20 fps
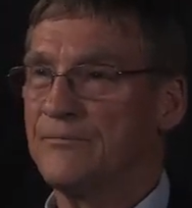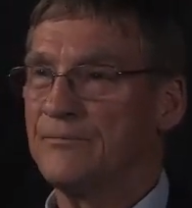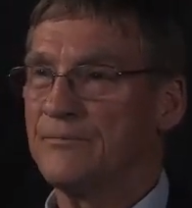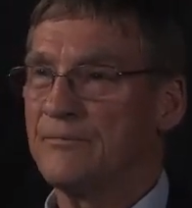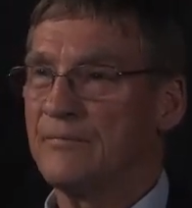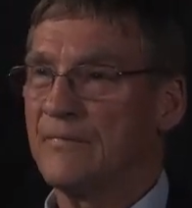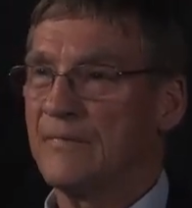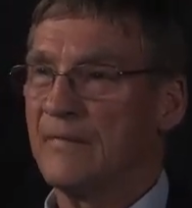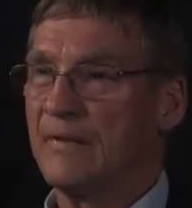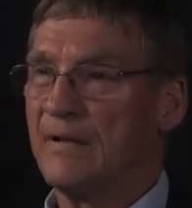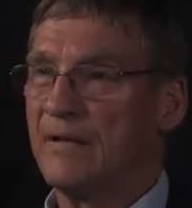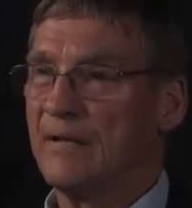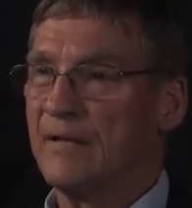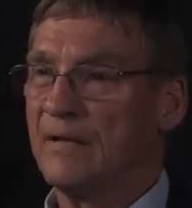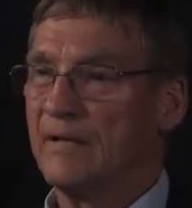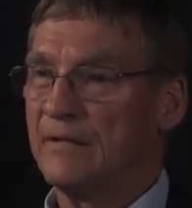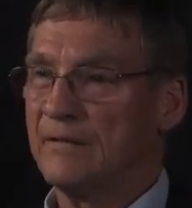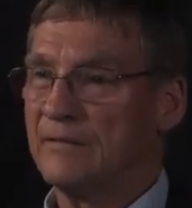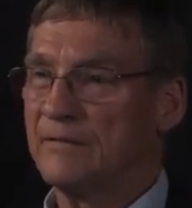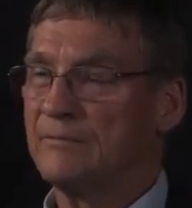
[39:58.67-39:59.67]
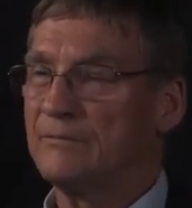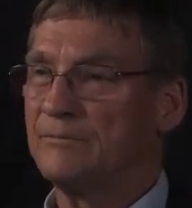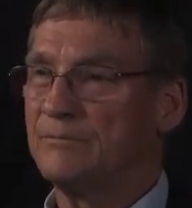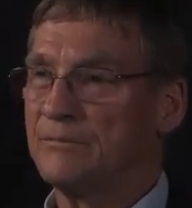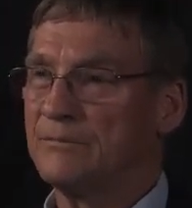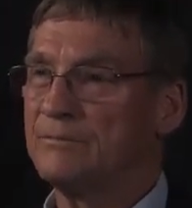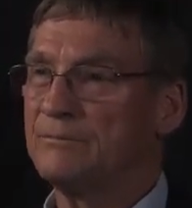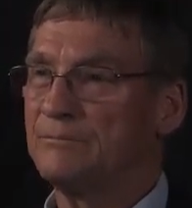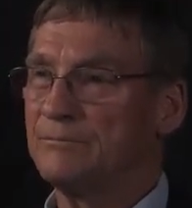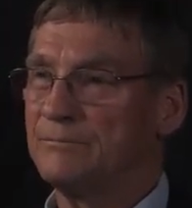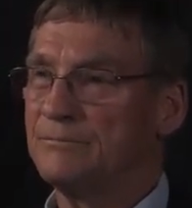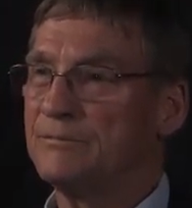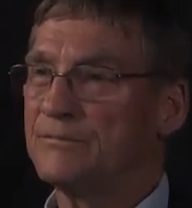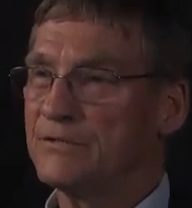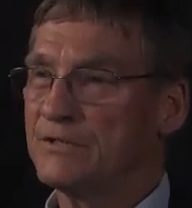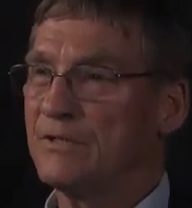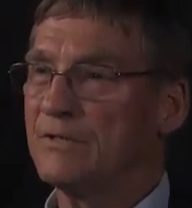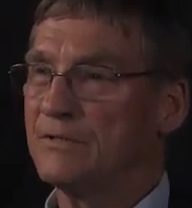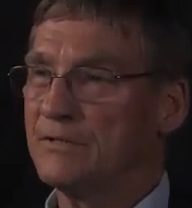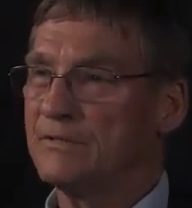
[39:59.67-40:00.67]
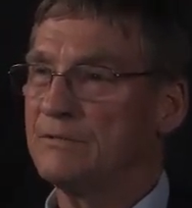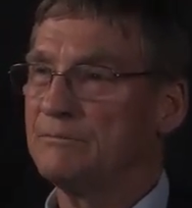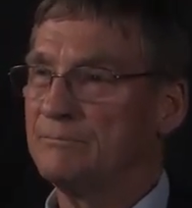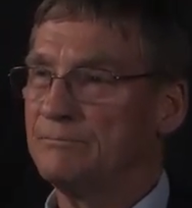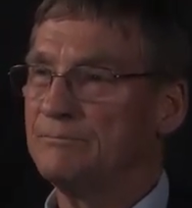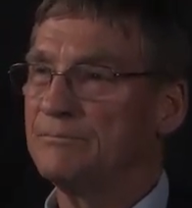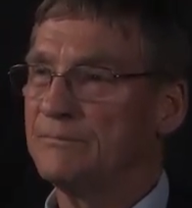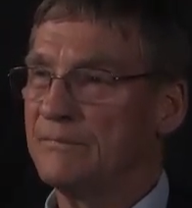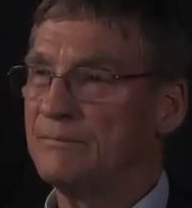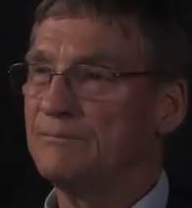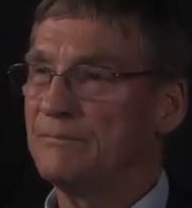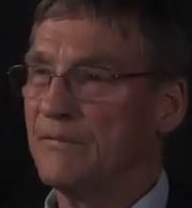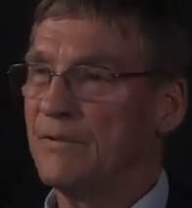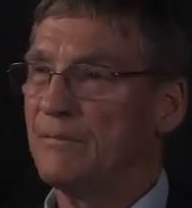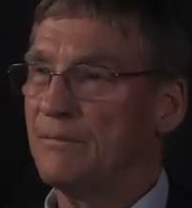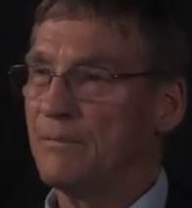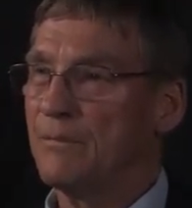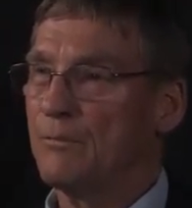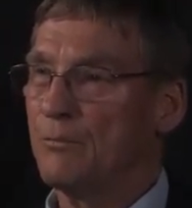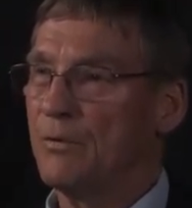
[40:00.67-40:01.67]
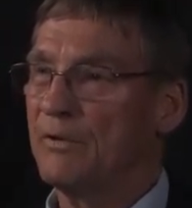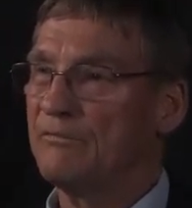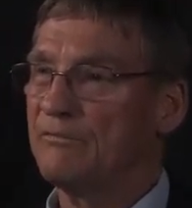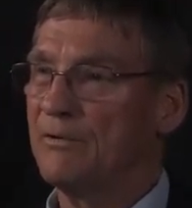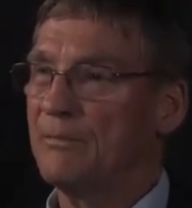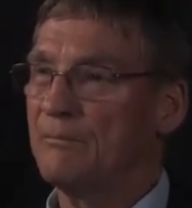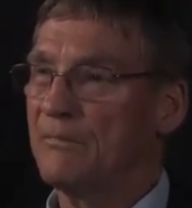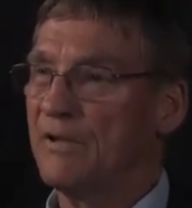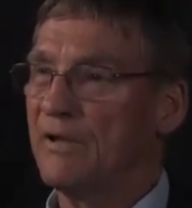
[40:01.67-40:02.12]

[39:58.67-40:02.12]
Yeah. And so went from